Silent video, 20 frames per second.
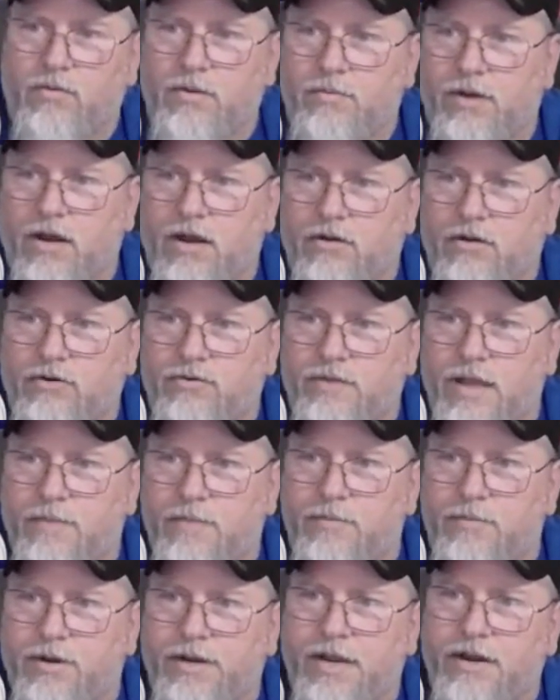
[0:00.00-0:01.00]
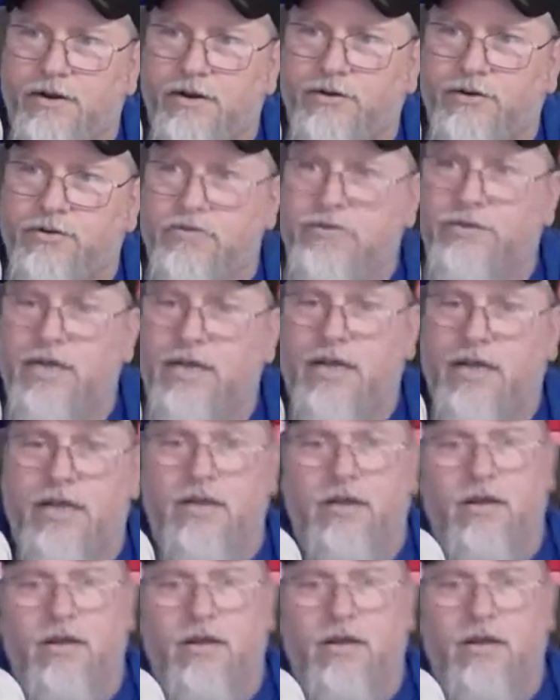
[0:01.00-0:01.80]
But I'll do that Monday or Tuesday,